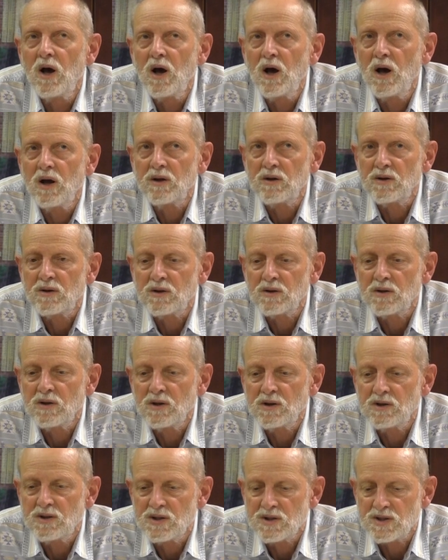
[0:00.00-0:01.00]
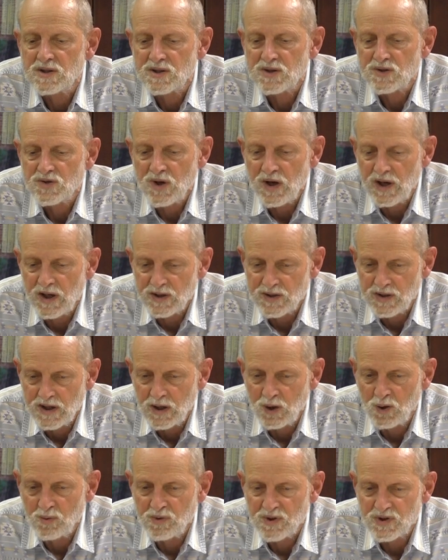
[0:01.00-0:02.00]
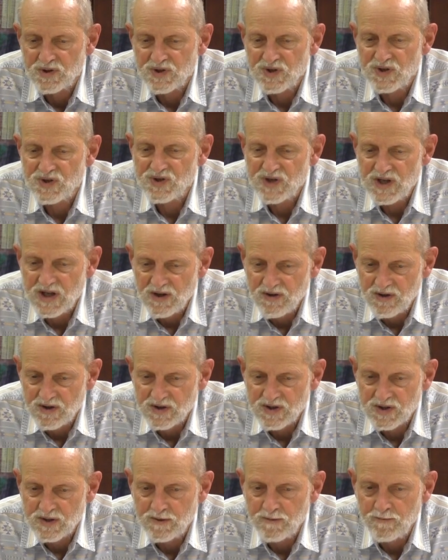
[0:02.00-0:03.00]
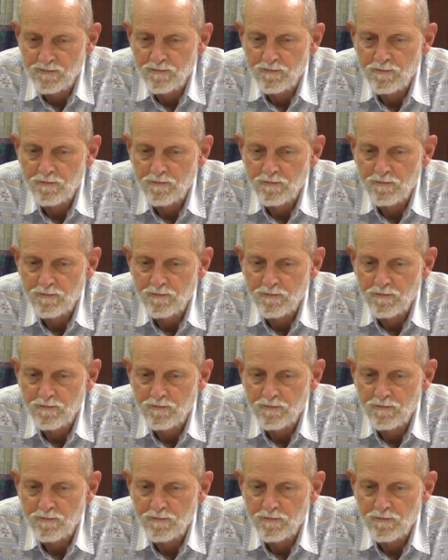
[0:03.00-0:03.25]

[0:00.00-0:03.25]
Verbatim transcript: And it is trying to help us to see this.